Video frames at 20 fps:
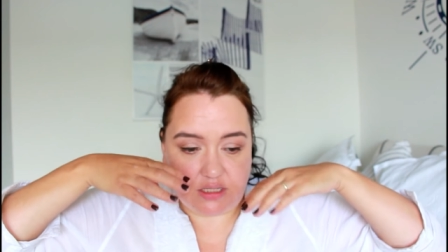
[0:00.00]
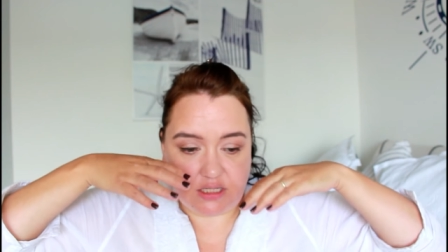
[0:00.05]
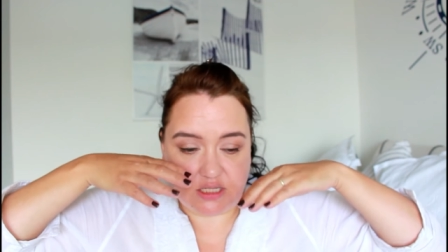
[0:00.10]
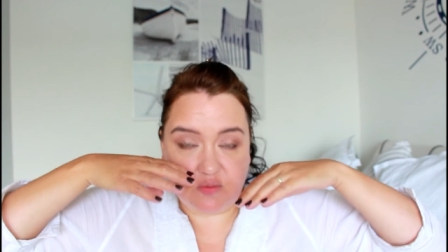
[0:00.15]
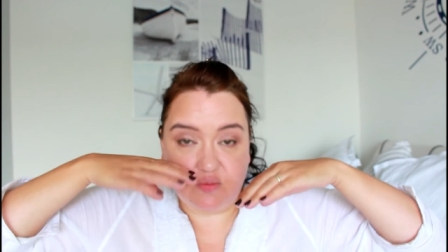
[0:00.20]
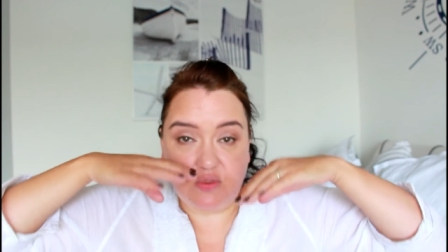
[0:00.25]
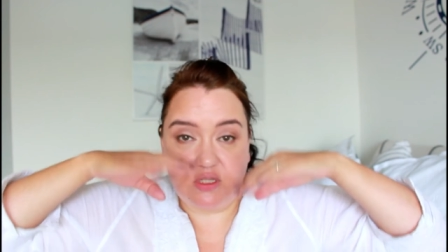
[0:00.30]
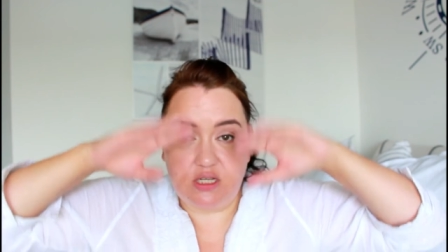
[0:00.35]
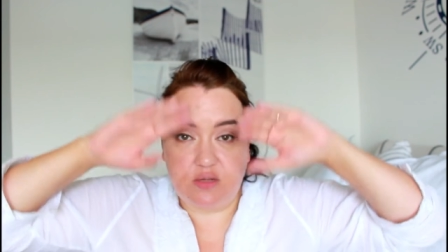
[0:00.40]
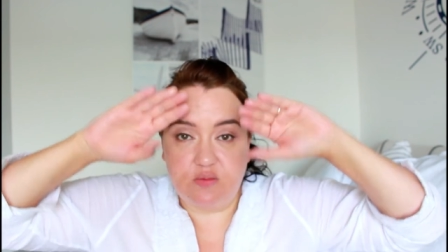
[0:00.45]

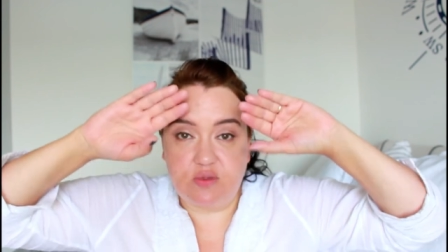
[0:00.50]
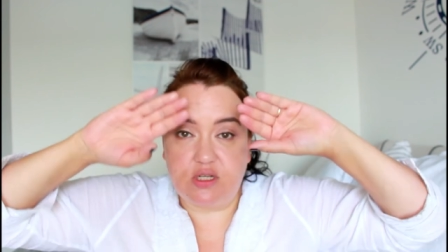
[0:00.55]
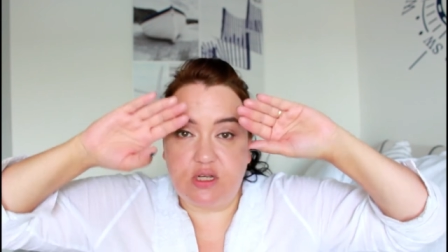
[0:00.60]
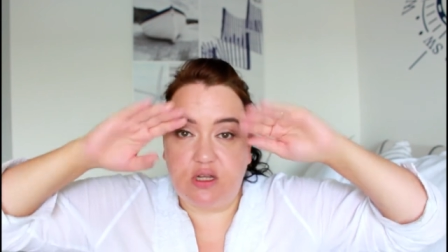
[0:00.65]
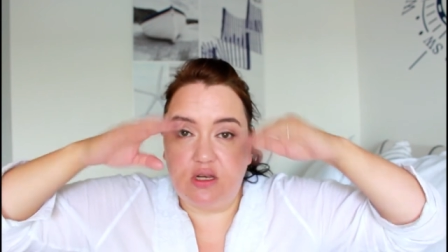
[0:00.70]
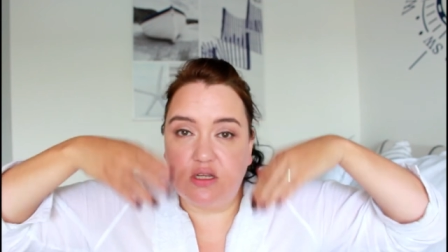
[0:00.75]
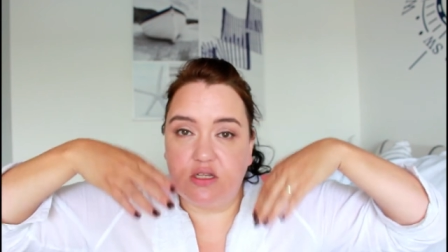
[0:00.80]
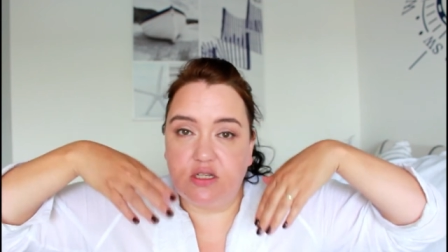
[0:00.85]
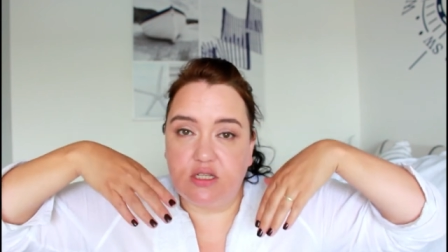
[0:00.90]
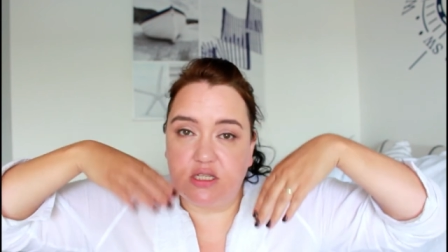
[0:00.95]
sometimes
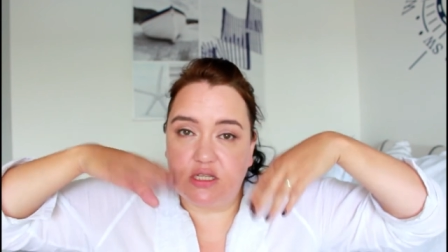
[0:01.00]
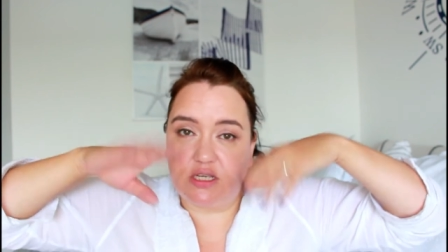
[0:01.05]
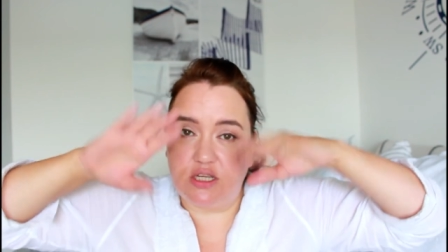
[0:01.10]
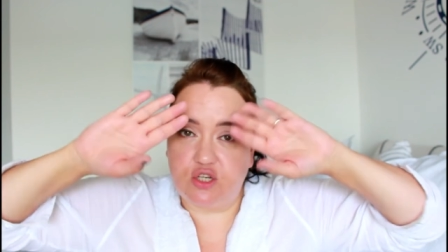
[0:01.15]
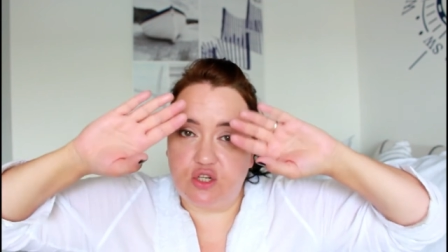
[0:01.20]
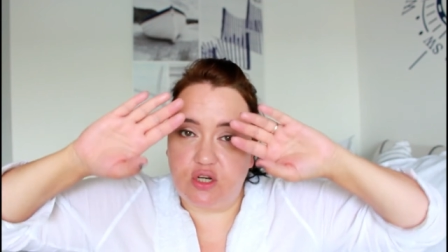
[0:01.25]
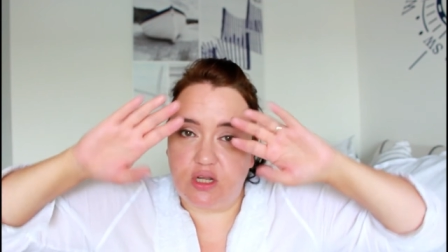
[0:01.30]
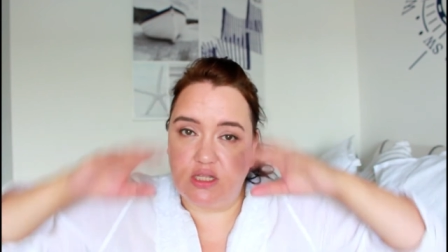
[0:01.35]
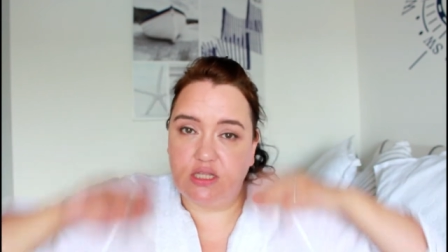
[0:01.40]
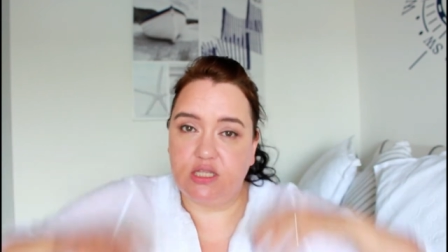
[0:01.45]
colour does get
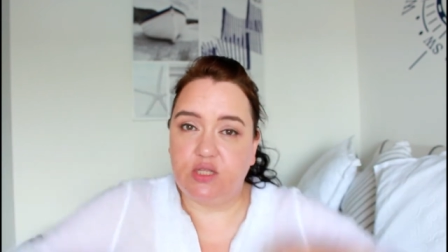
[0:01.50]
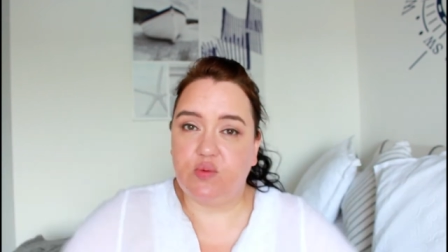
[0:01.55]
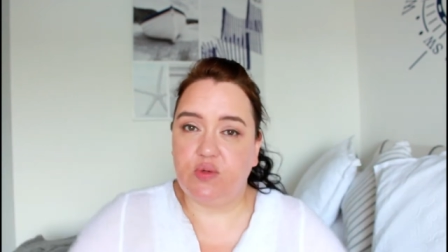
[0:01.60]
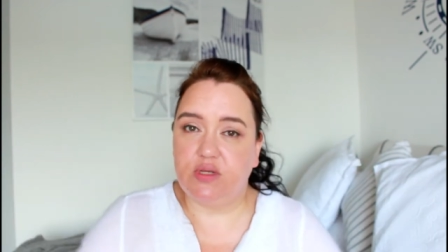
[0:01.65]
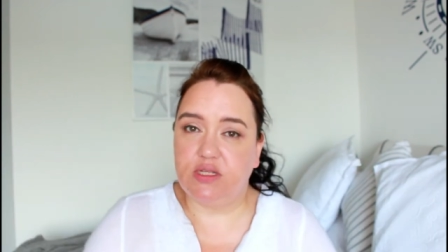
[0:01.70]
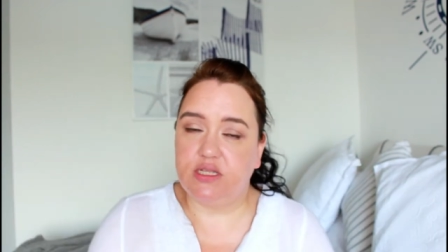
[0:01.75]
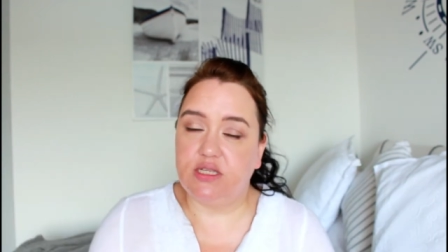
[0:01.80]
transferred,